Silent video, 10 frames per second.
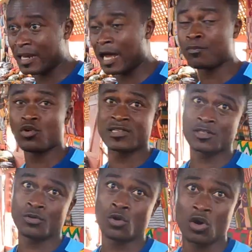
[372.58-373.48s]
that
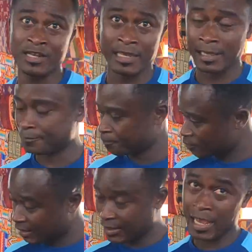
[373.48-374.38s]
process, we call it
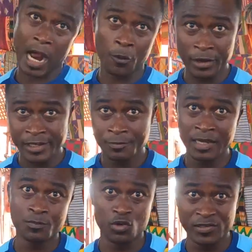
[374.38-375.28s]
the
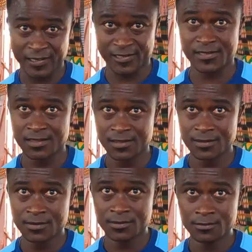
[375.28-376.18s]
arrangement process.
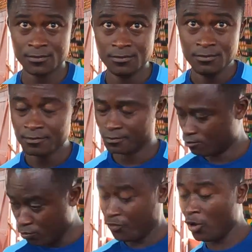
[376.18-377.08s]

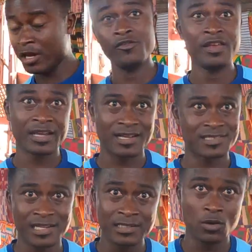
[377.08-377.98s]
Before you even can
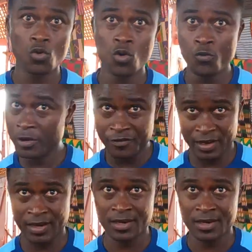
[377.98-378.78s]
start the whole weaving.